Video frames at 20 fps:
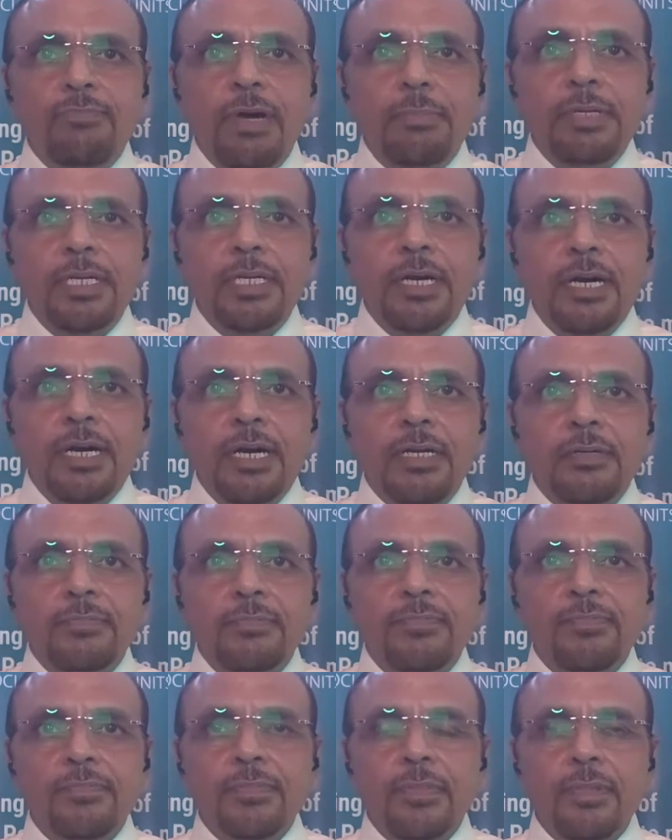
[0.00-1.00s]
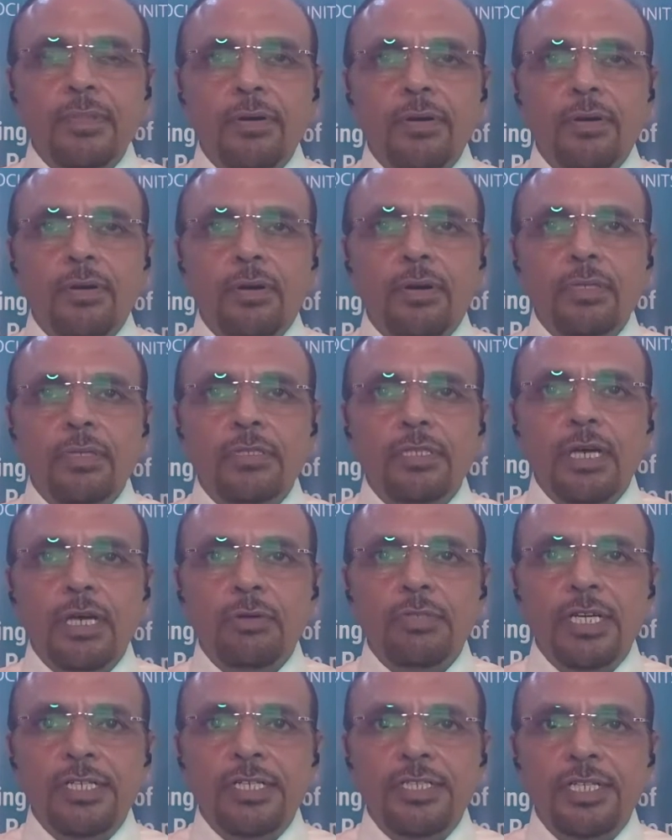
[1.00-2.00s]
webinar on
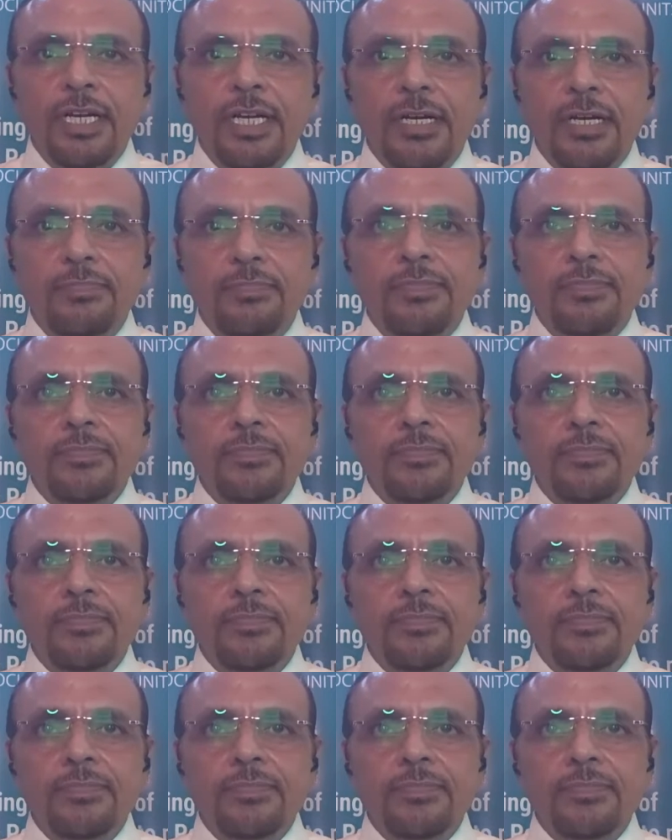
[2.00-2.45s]
South Asia,